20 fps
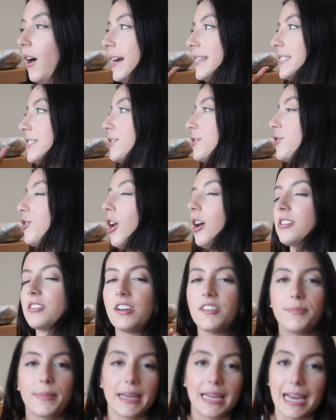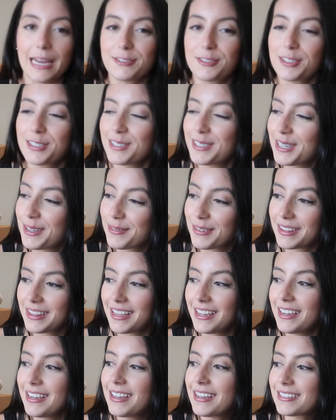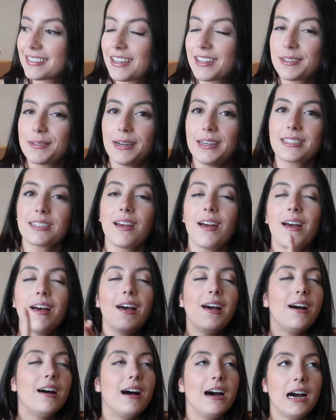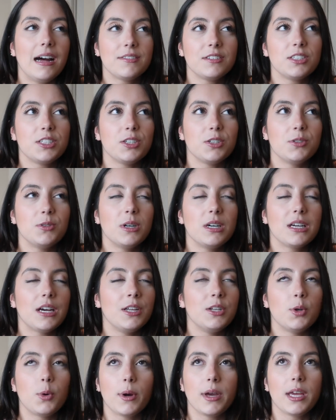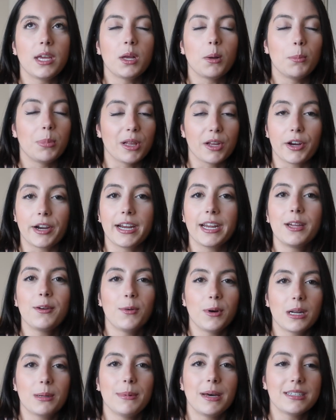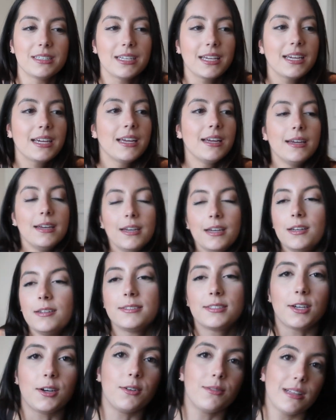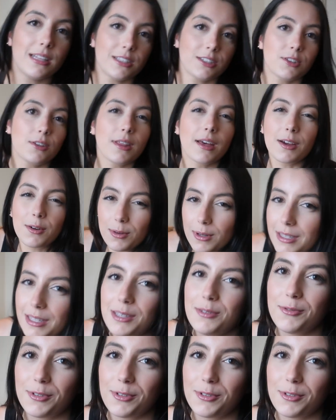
I need to cross off my address on everything because otherwise I'll have to do annoying blurring when I'm editing. So let's do that quickly